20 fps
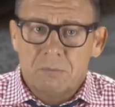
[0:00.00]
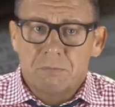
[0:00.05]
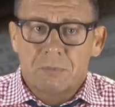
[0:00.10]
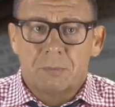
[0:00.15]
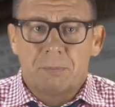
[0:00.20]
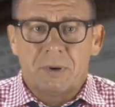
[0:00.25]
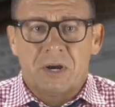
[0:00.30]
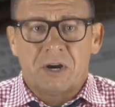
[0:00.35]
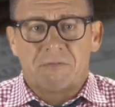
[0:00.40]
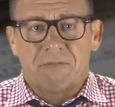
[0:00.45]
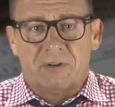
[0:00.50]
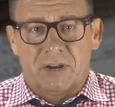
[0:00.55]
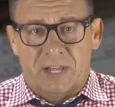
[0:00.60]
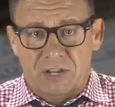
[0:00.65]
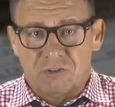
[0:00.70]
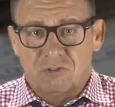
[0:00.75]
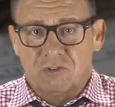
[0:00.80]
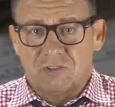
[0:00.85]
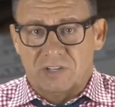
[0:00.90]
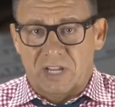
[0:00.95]
prepare
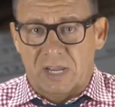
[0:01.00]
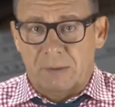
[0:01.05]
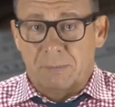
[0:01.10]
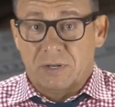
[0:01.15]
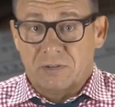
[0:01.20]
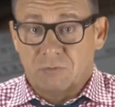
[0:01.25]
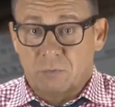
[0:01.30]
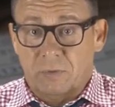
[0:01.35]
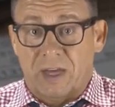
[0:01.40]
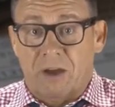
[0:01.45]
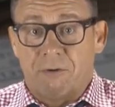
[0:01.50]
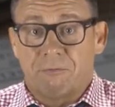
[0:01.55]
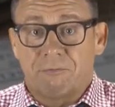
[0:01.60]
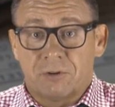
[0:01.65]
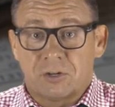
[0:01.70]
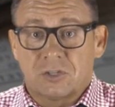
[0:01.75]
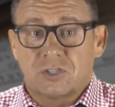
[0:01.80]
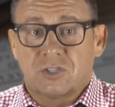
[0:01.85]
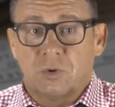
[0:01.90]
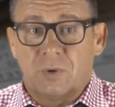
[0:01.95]
financial statements, without
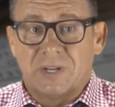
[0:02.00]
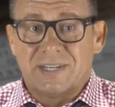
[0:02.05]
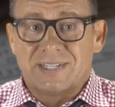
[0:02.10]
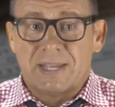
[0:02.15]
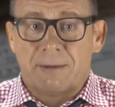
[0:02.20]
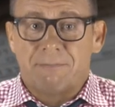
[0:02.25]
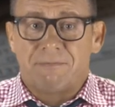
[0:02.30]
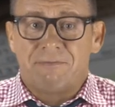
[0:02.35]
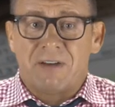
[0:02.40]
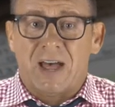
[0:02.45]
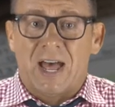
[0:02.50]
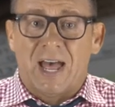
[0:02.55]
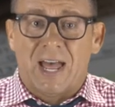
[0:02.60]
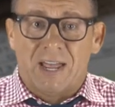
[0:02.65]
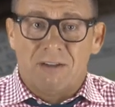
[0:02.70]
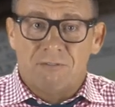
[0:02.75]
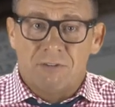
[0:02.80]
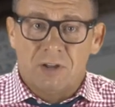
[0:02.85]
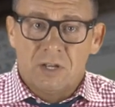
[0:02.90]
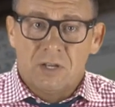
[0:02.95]
first doing step
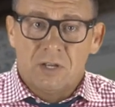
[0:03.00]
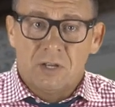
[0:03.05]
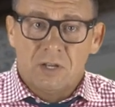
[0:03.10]
5,